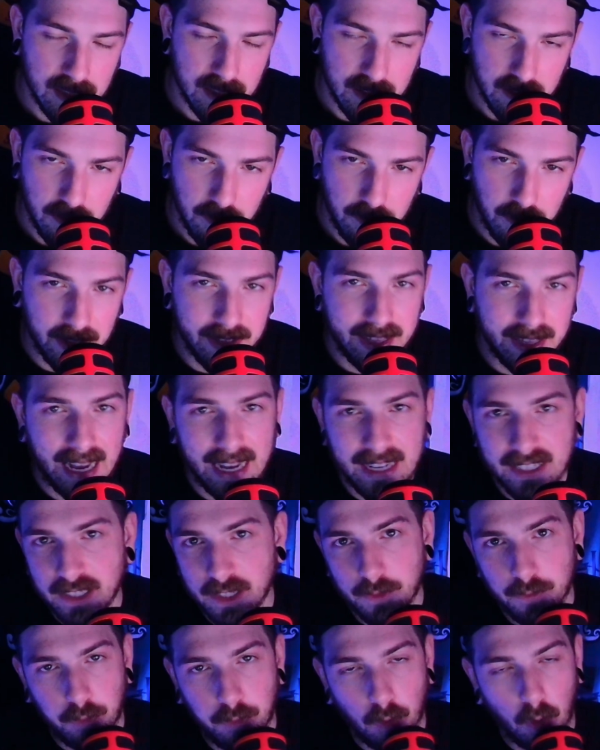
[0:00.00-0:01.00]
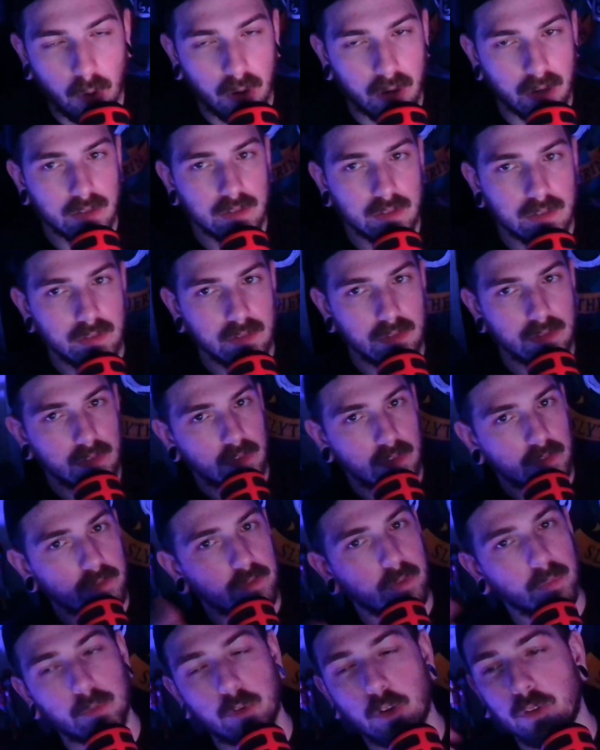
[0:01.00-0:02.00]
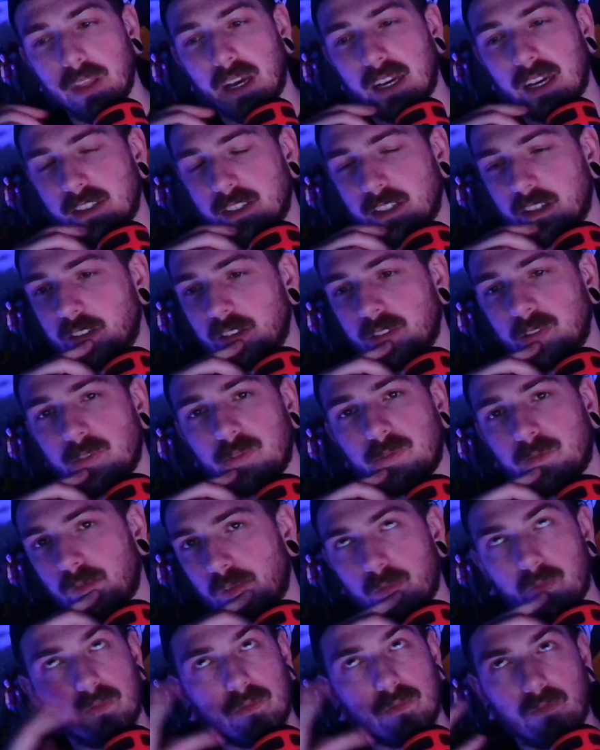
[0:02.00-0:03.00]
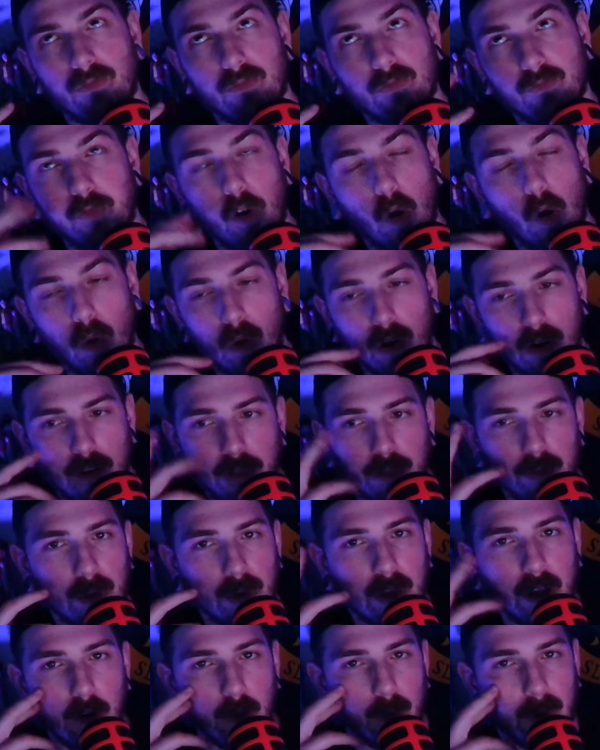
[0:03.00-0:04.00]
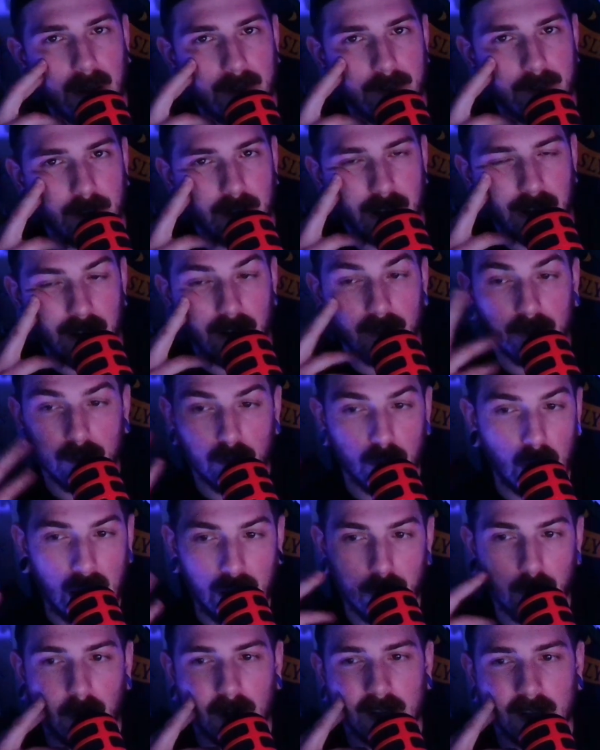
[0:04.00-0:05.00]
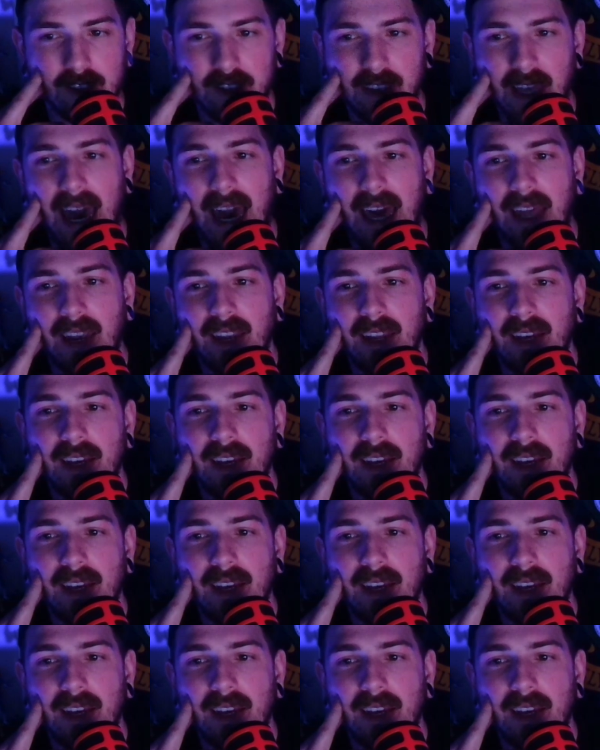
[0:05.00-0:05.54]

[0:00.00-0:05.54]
Fantastic Four from 2004 or 3 or whatever year. Rather watch that.